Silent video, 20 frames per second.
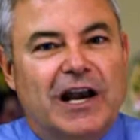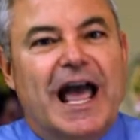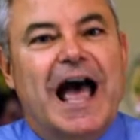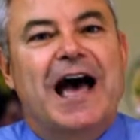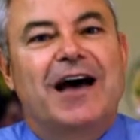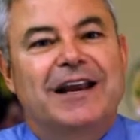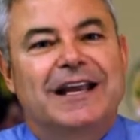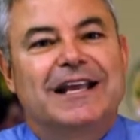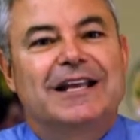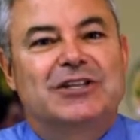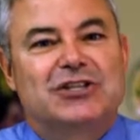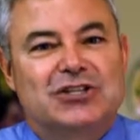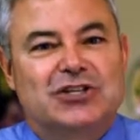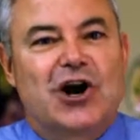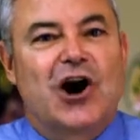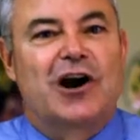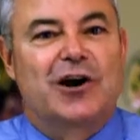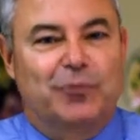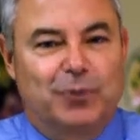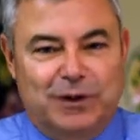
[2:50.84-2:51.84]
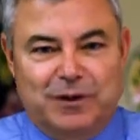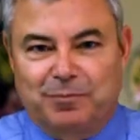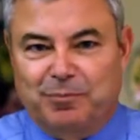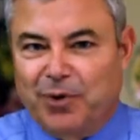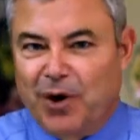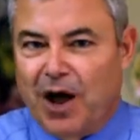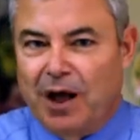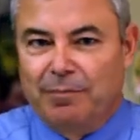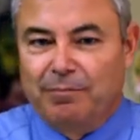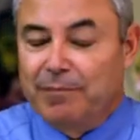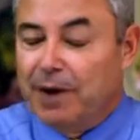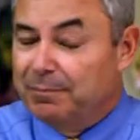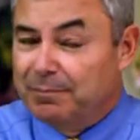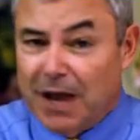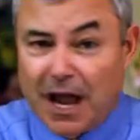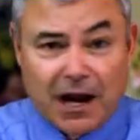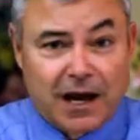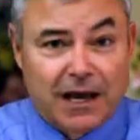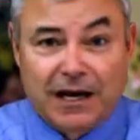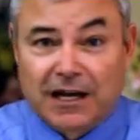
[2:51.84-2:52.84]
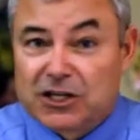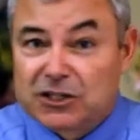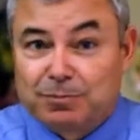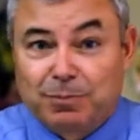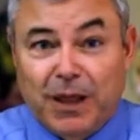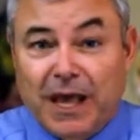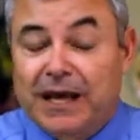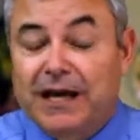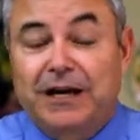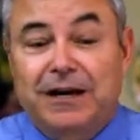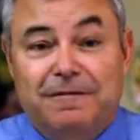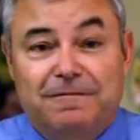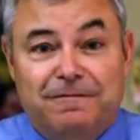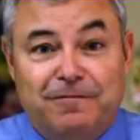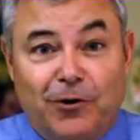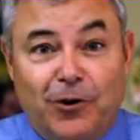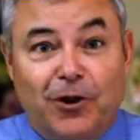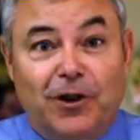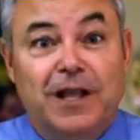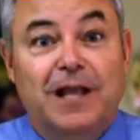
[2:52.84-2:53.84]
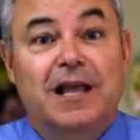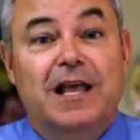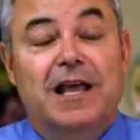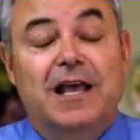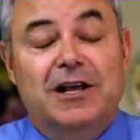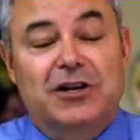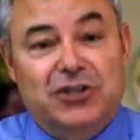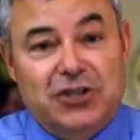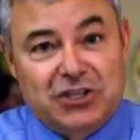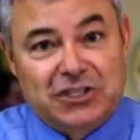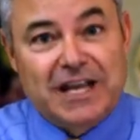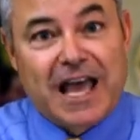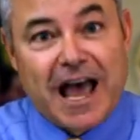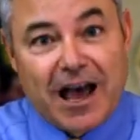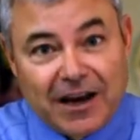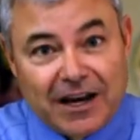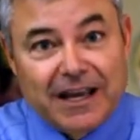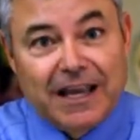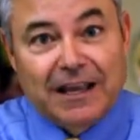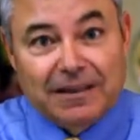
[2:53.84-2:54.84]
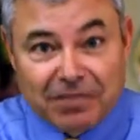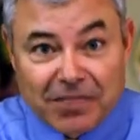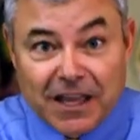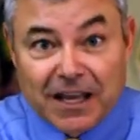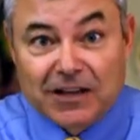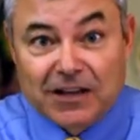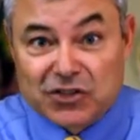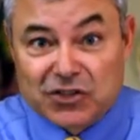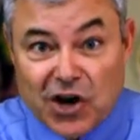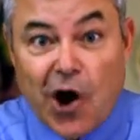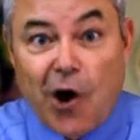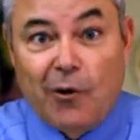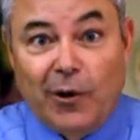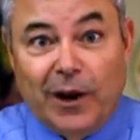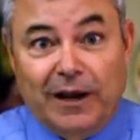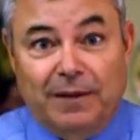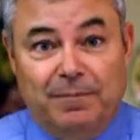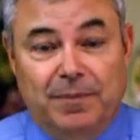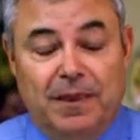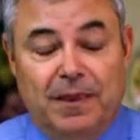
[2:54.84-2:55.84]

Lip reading: how to get started with the problem. I'm not going to explain it in full, just how to get things going.